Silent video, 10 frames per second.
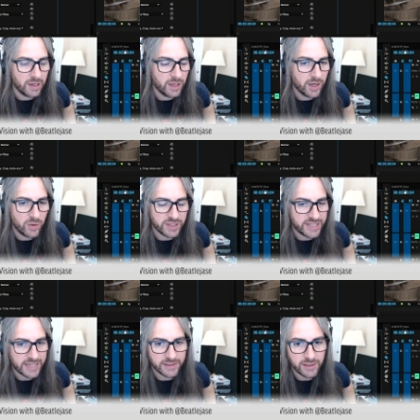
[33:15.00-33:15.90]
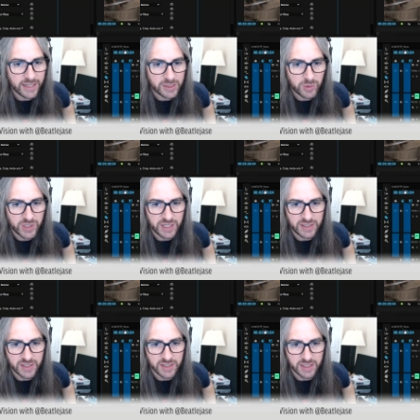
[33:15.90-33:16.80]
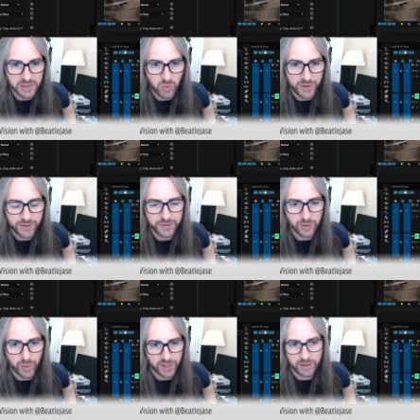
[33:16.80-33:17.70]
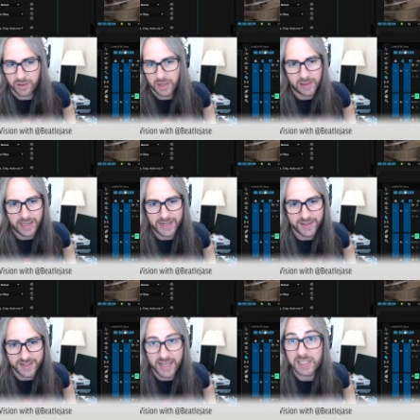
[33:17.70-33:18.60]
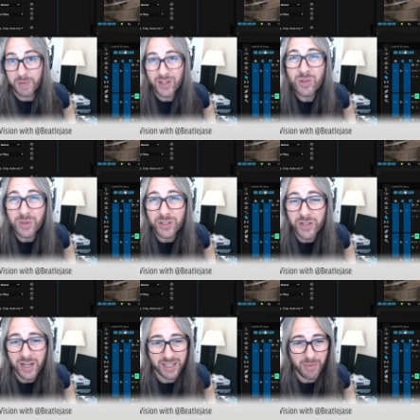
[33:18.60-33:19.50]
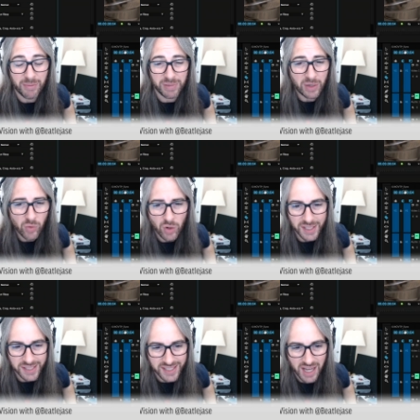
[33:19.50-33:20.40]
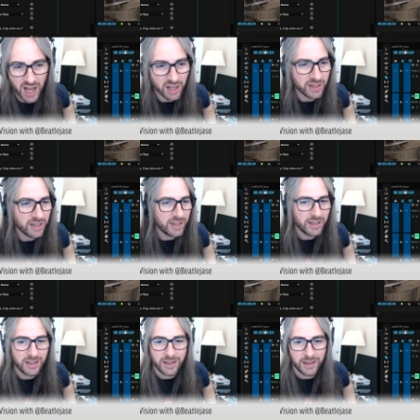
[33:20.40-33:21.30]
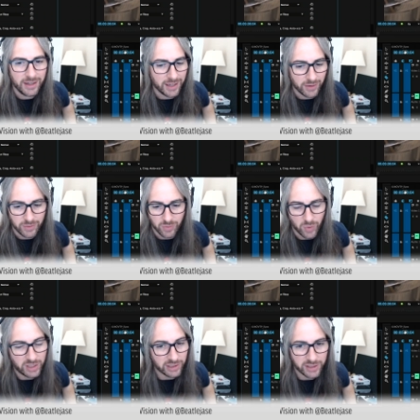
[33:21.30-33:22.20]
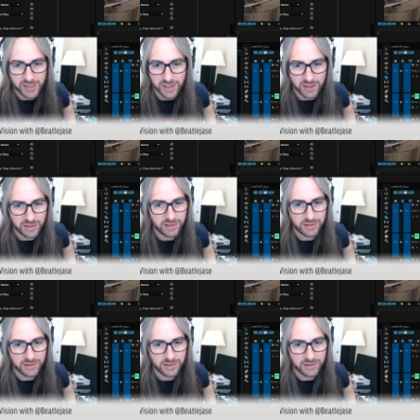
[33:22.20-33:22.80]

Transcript: The technical expertise is wonderful, but at the end of the day, especially when you're talking about B-roll and stock, what looks good?